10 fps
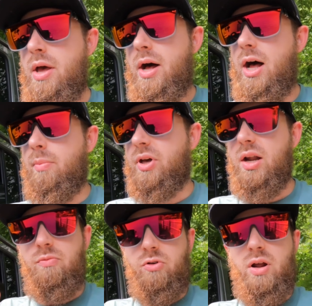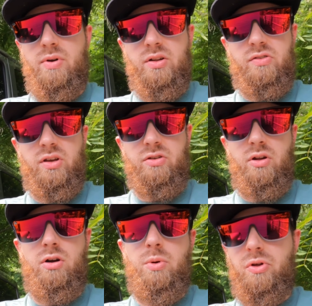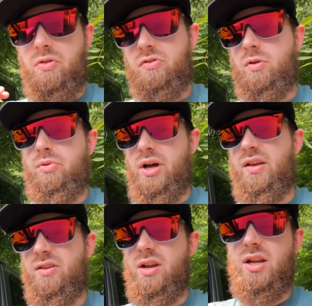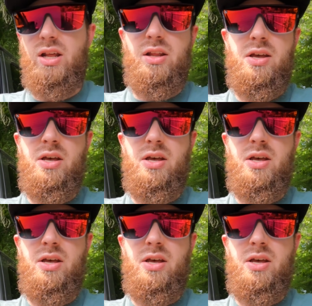Got them for right around $600 with all the supplies I needed,